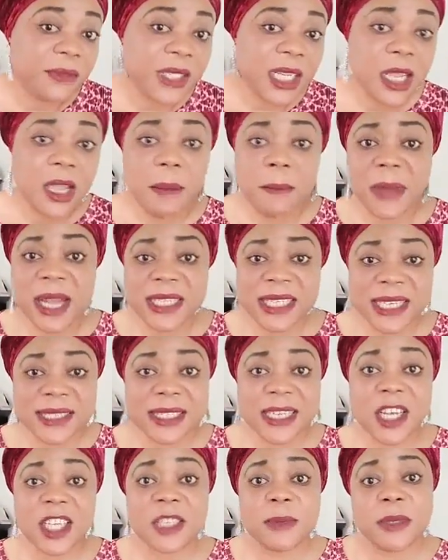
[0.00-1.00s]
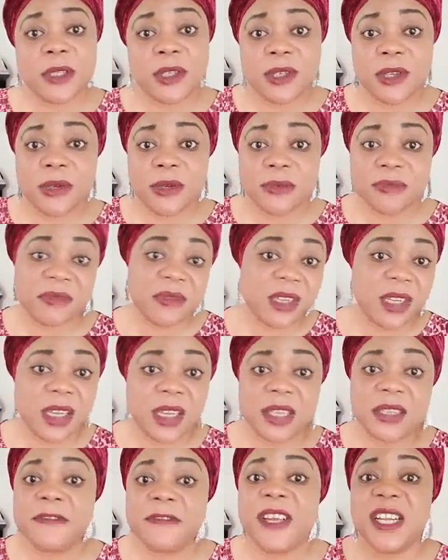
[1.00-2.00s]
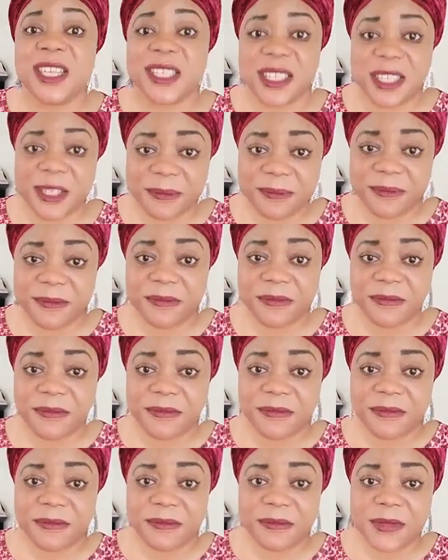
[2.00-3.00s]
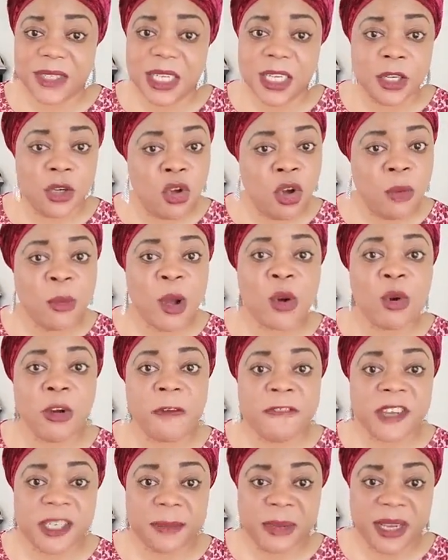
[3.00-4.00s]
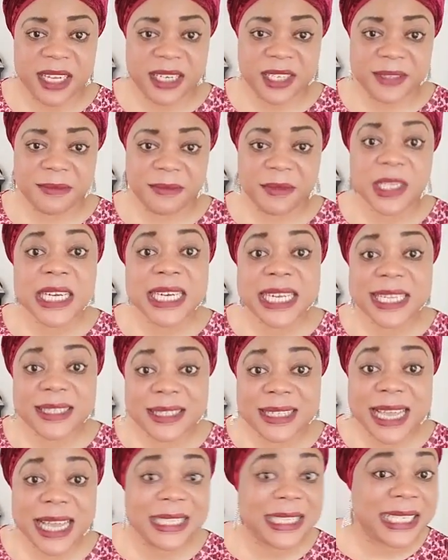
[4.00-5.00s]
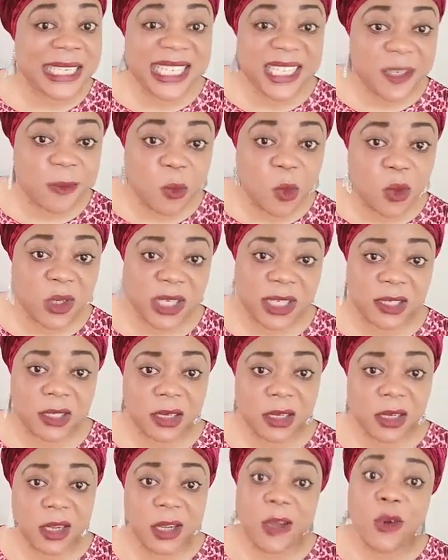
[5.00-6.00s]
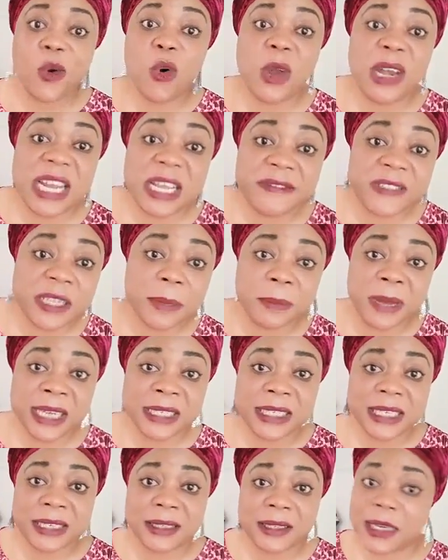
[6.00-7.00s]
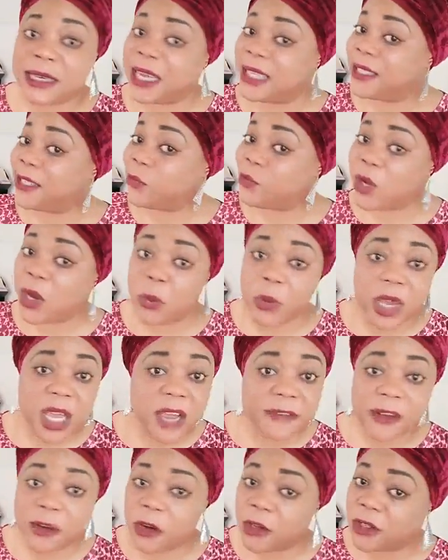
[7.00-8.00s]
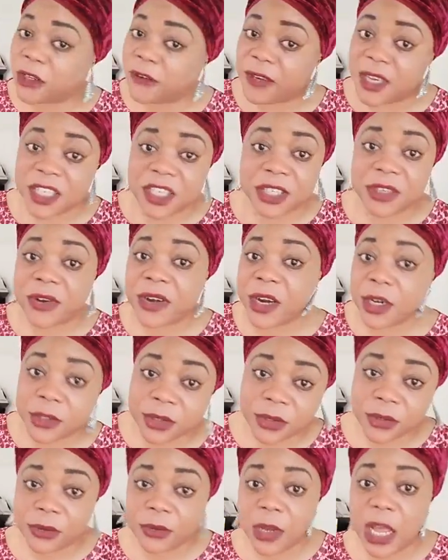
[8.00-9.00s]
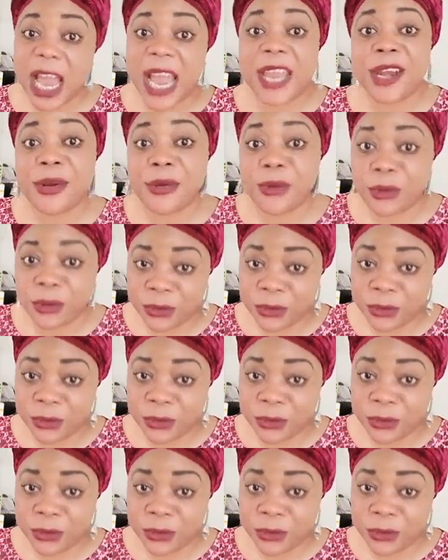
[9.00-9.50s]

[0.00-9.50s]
Manchester Hospital is filled. No more COVID bed, they said this morning. Who lives in Manchester? That is where we have a lot of Nigerians. Oh, I know.